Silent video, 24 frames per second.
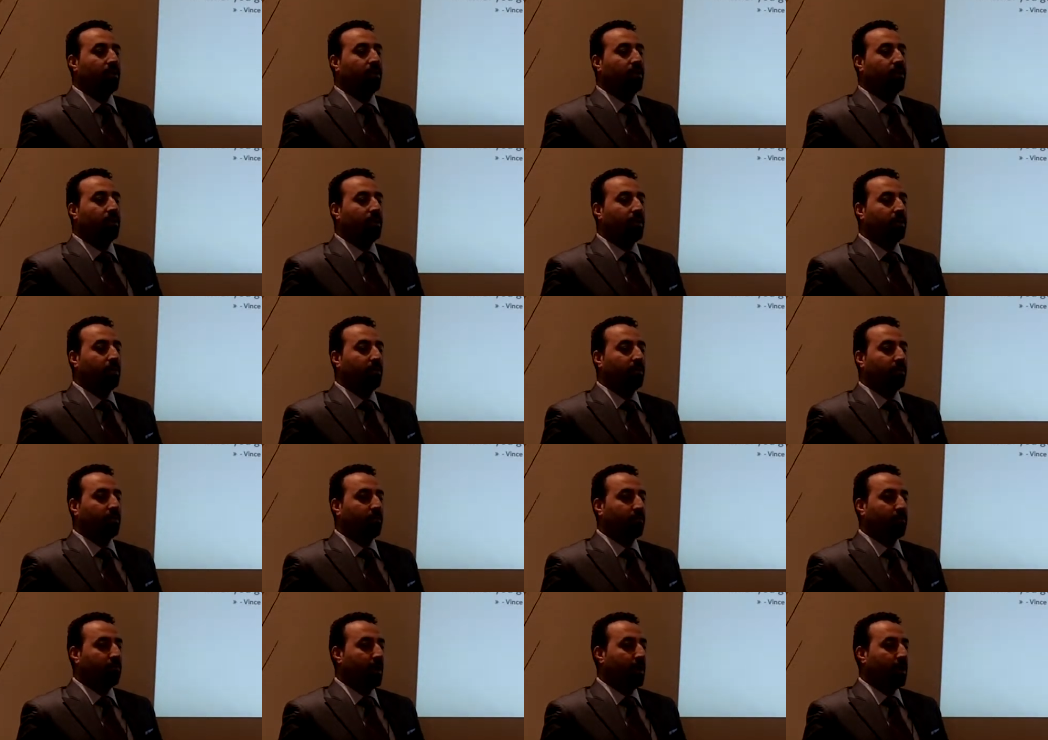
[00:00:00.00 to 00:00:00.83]
whether it
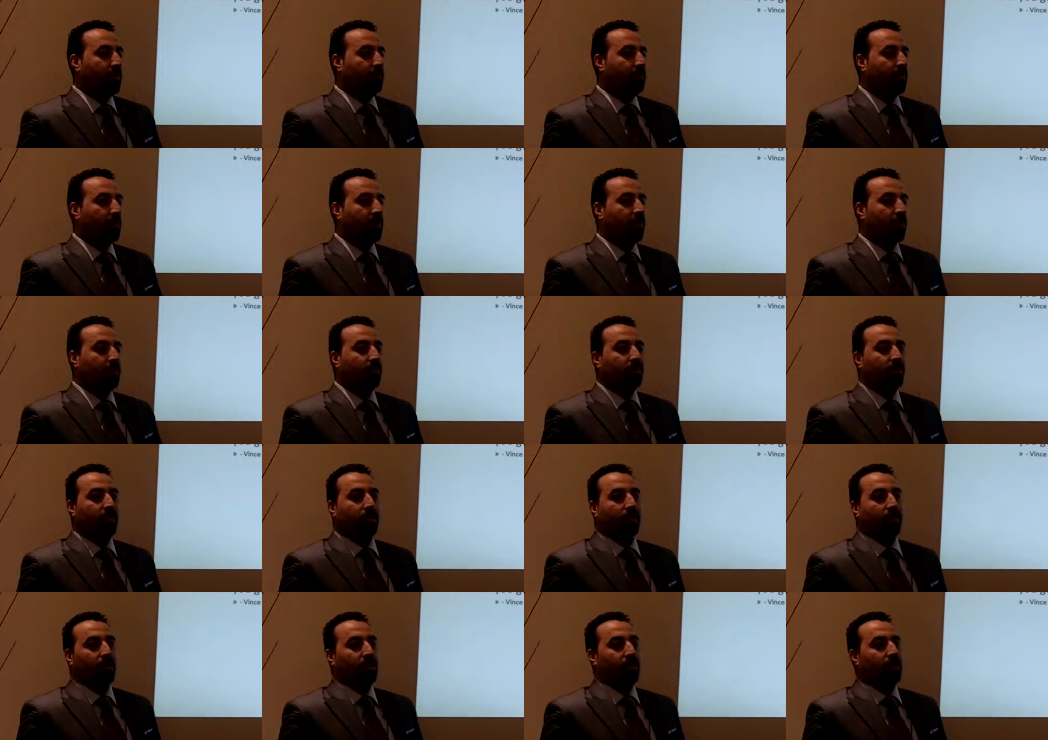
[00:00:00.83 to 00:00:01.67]
is family
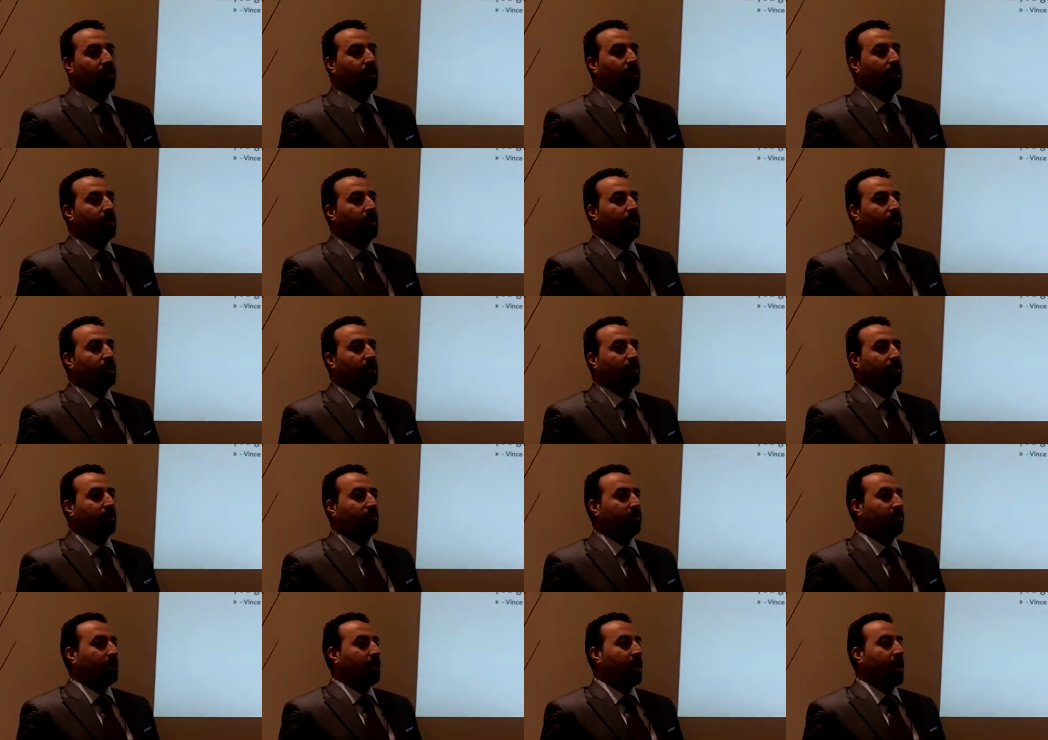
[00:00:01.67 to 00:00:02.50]
whether it
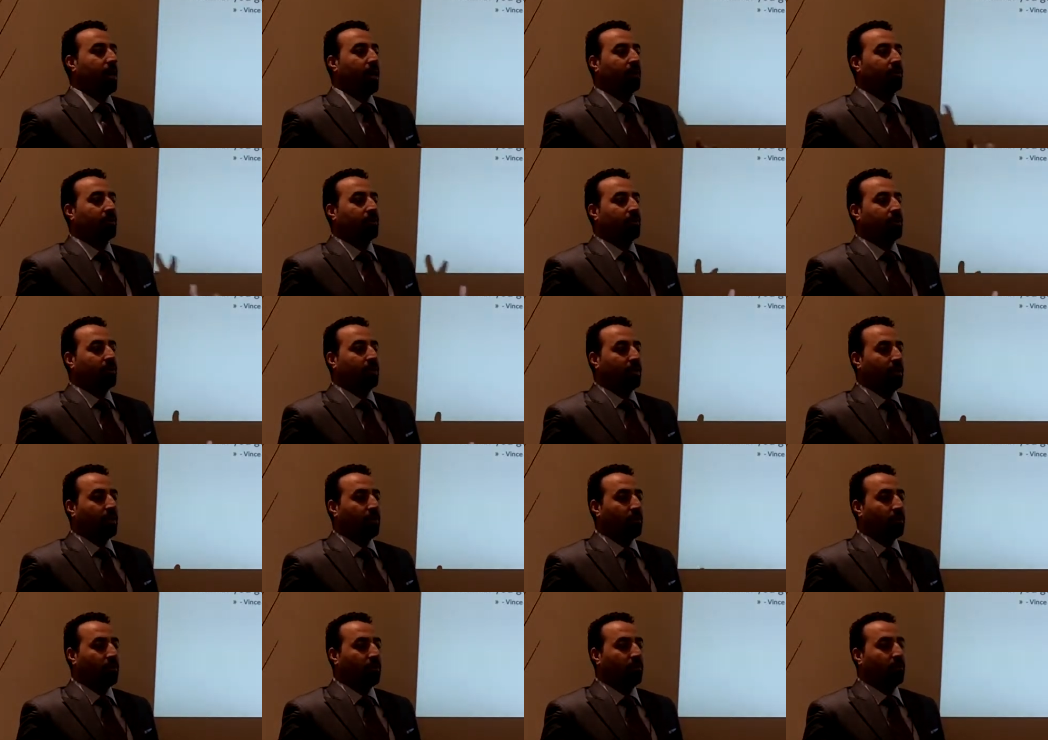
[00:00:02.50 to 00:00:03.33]
is the house that
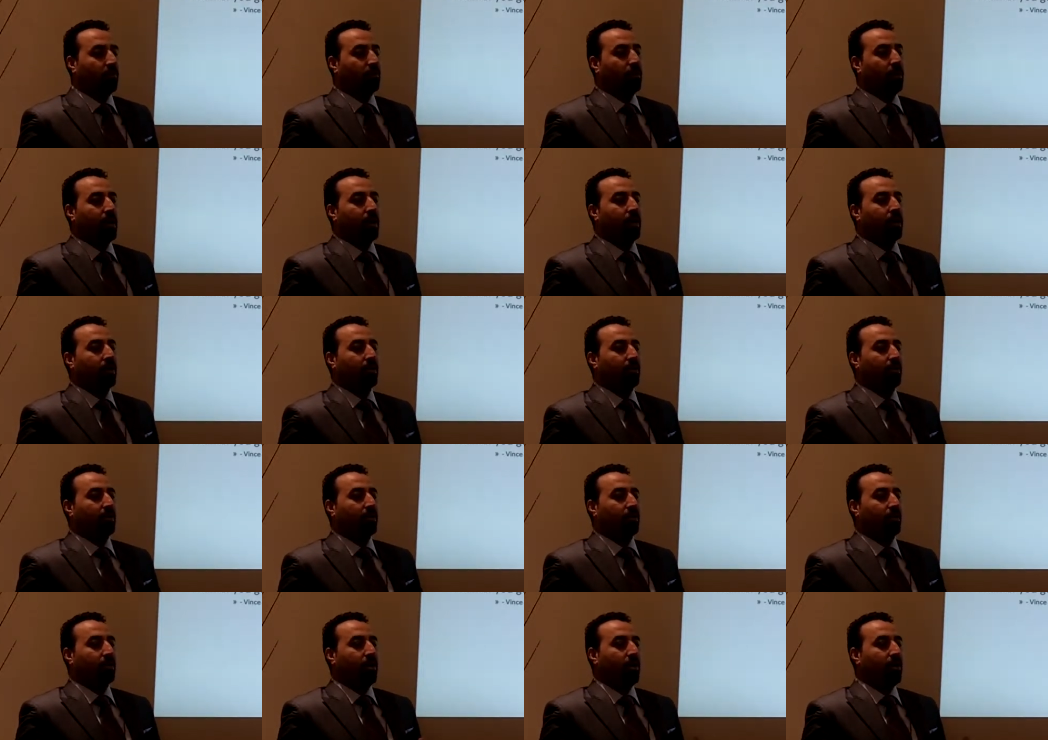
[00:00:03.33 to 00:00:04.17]
they want to buy or
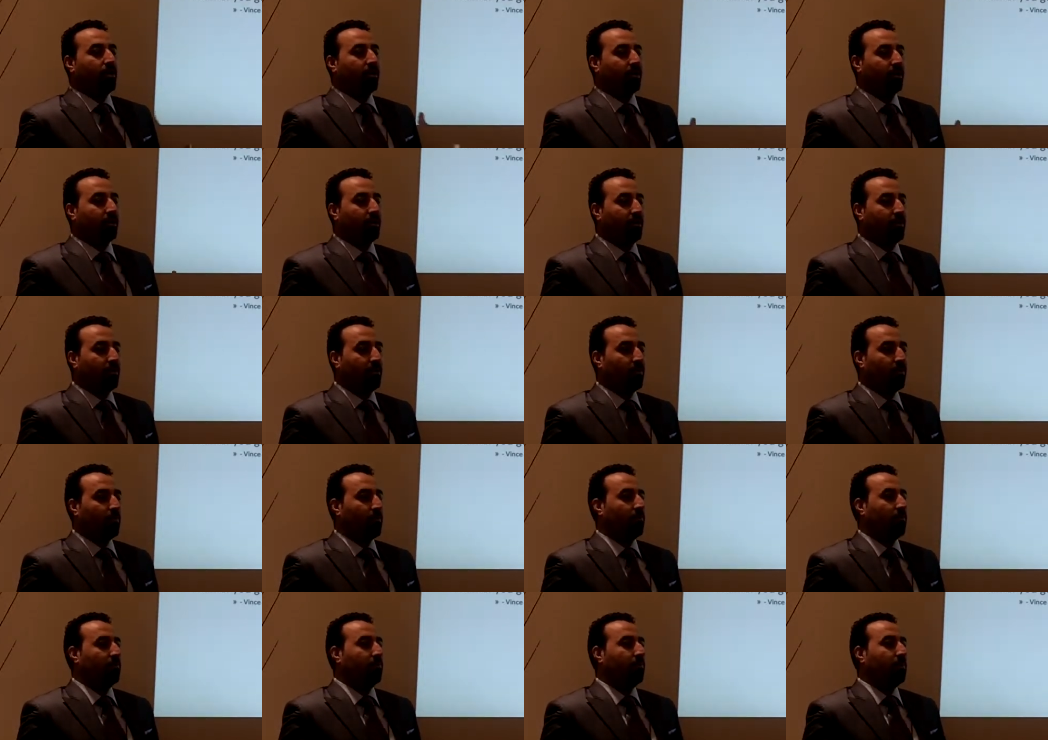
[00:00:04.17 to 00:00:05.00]
the car that they
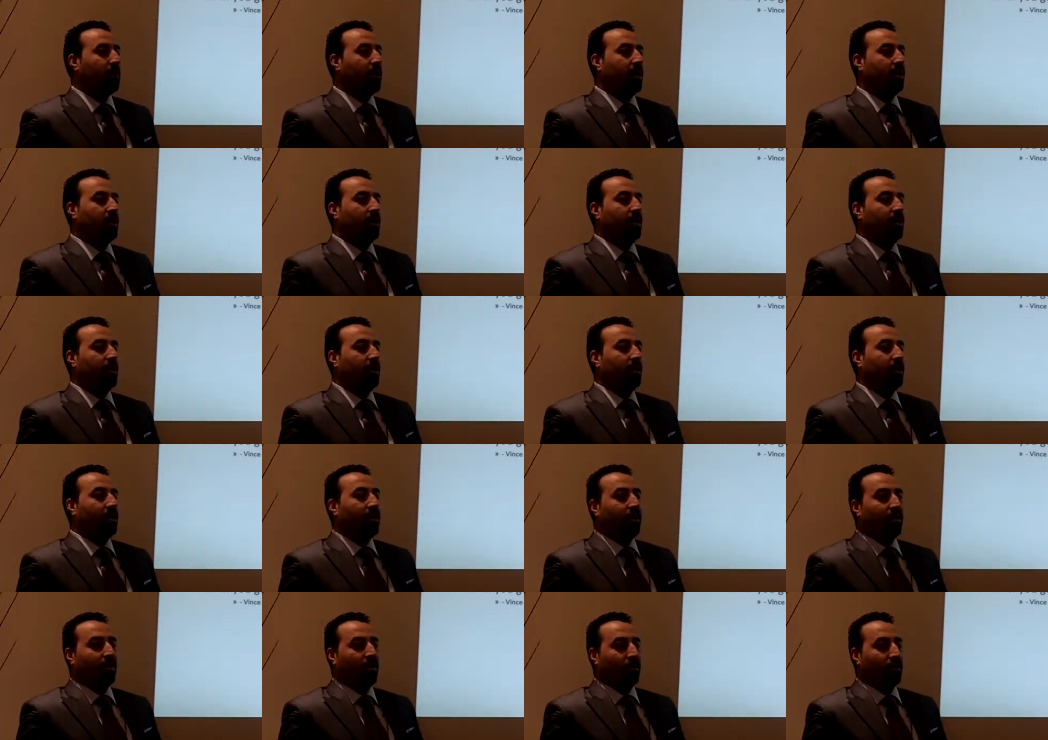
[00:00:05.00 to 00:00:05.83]
want to buy
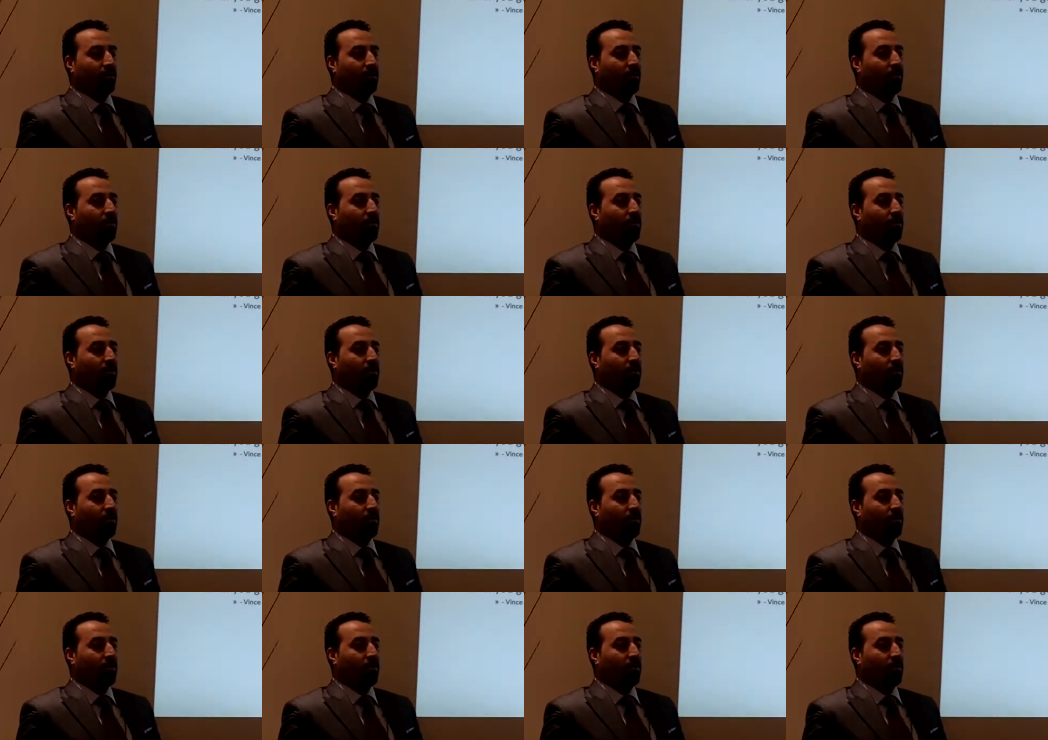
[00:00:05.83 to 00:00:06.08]
or